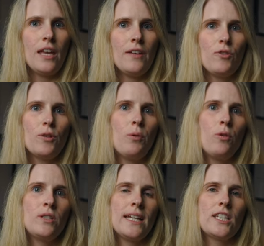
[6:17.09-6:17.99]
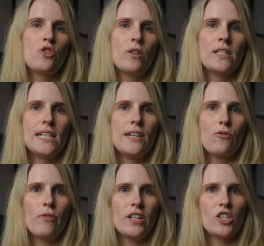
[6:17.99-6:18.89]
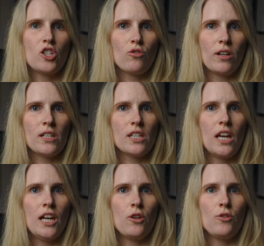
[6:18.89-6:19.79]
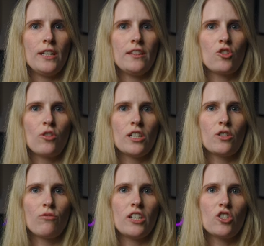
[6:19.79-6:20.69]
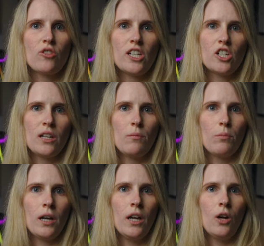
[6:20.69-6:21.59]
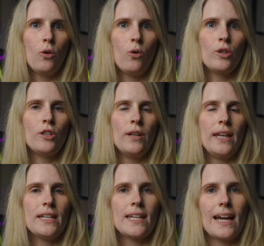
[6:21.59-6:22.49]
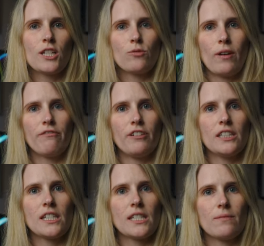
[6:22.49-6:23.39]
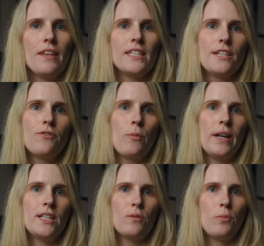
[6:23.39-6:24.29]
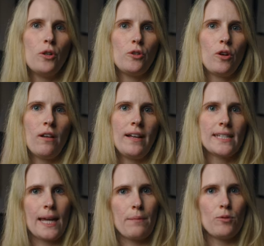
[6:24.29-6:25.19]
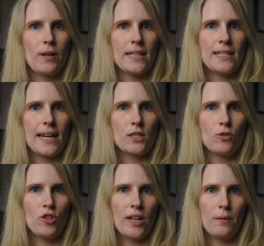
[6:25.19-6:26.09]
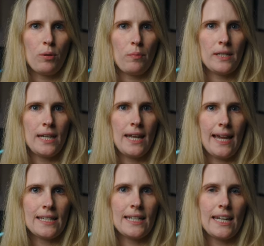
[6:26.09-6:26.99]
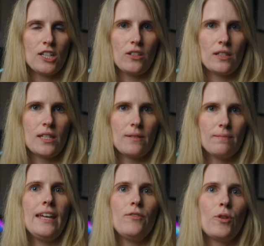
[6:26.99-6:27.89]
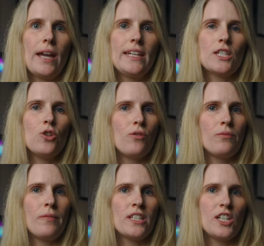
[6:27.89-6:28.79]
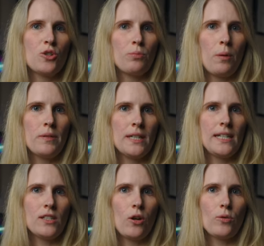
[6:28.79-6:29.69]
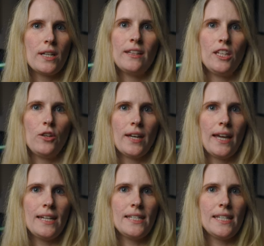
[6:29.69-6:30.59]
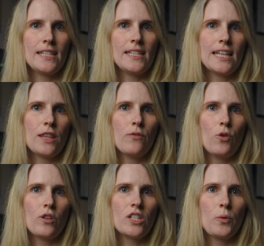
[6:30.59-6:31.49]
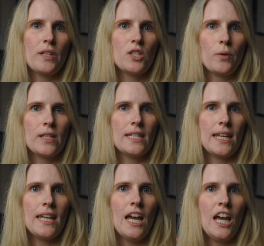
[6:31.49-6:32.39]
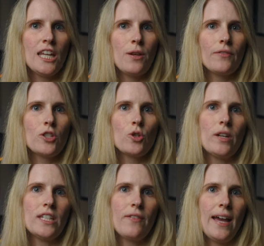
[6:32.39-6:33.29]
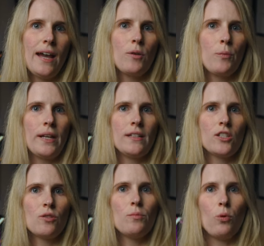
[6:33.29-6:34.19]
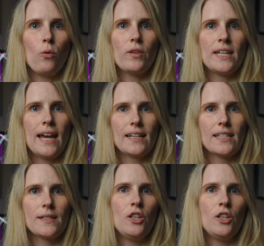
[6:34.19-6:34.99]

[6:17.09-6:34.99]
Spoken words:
If you're reporting as a trustee of a registered trust, you'll need the trust registration number or unique tax reference. There's a different way to report your client's capital gains tax on UK property as an agent. If your gain is not from residential property sold in the UK since the 6th of August 2020, you have a choice of how and when to report the tax.